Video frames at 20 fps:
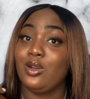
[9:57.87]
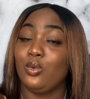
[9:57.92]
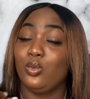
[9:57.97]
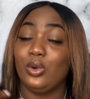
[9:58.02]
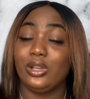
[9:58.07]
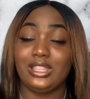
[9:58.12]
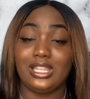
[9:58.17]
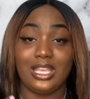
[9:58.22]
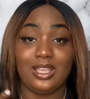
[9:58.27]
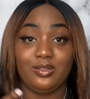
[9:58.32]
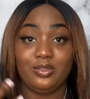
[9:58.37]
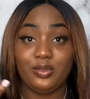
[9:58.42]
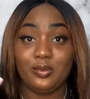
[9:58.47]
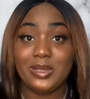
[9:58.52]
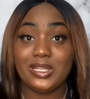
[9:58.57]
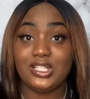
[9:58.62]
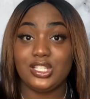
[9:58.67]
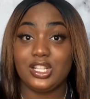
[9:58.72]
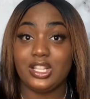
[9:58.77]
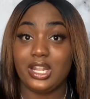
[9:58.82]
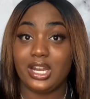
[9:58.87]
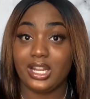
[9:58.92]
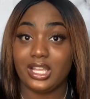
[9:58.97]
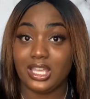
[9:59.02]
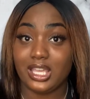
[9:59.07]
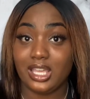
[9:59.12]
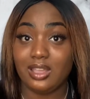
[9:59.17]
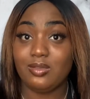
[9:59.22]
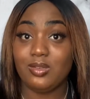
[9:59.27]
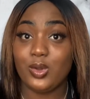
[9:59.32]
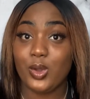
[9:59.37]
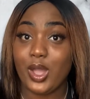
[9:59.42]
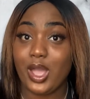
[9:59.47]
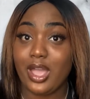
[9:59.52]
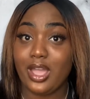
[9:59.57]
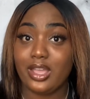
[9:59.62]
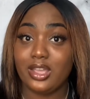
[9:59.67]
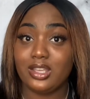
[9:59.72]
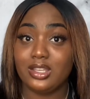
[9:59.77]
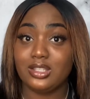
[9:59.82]
With the information that I gave you
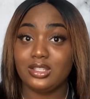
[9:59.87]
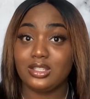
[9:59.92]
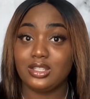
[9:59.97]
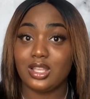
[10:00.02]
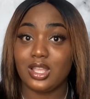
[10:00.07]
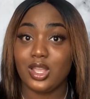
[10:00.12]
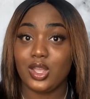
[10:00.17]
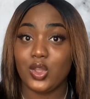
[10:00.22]
guys,